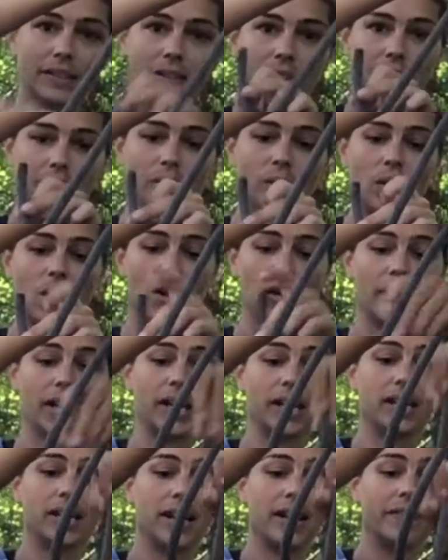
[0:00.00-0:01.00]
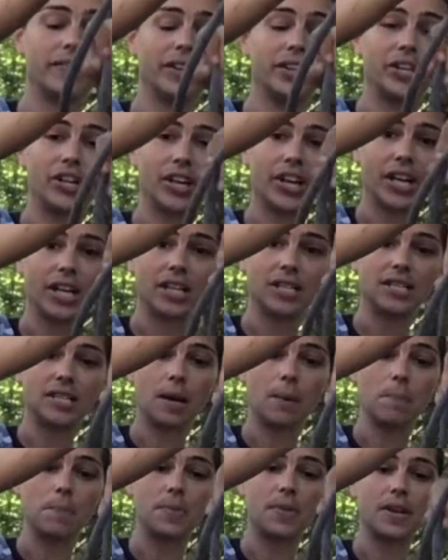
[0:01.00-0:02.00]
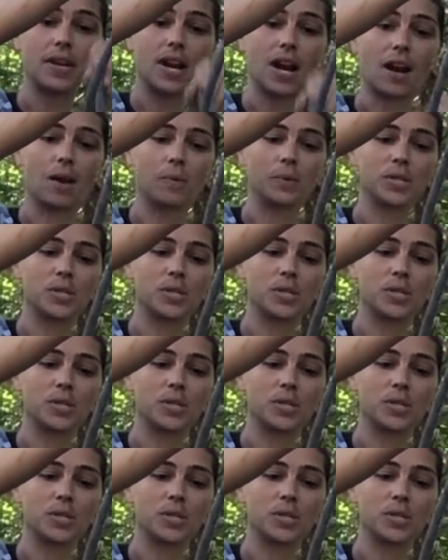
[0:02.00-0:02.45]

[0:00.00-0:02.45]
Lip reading: the long end, and then you're going to dump the knot,